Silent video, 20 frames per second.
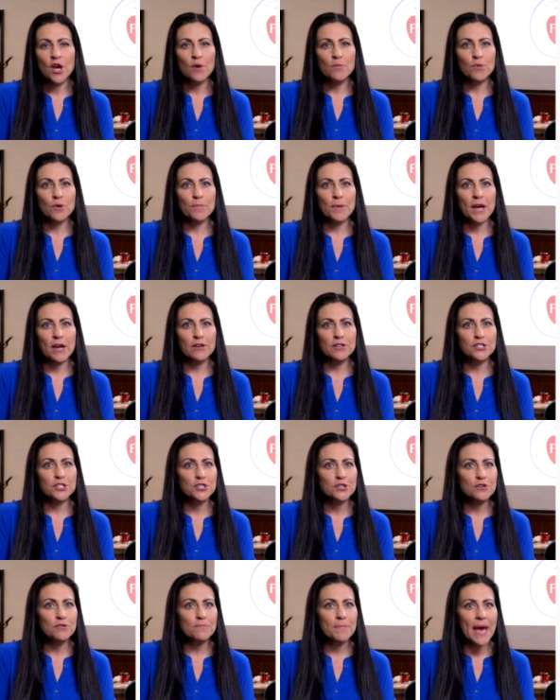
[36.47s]
Prepare
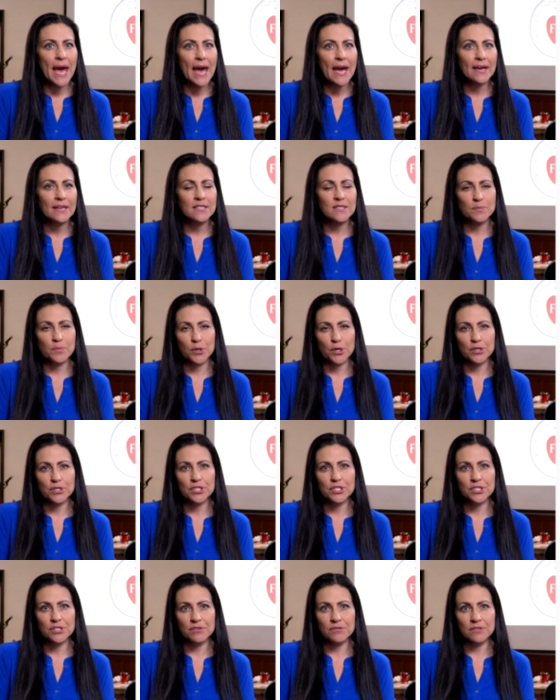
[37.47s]
2 bags per
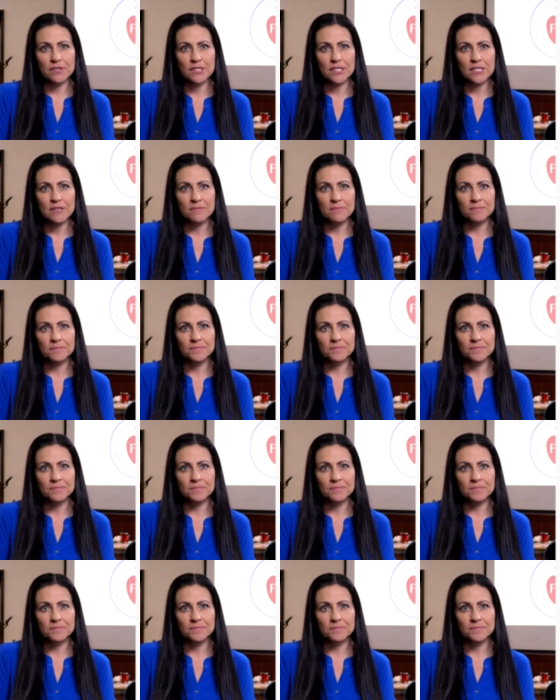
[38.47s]
student.